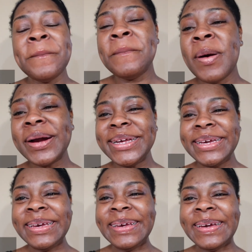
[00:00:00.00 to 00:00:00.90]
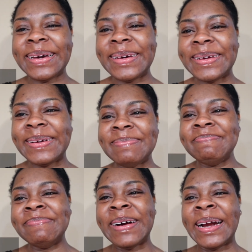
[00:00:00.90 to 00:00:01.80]
morning
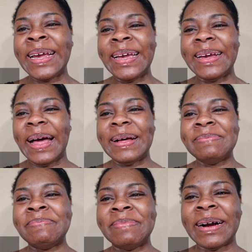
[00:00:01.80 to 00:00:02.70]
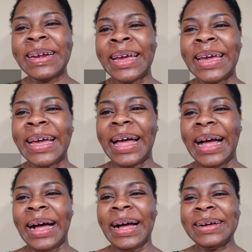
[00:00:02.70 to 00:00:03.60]
morning morning
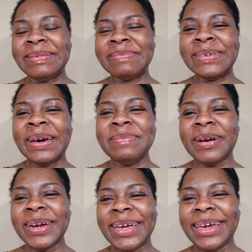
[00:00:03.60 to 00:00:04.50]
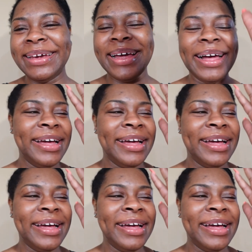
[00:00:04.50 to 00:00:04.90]
um good morning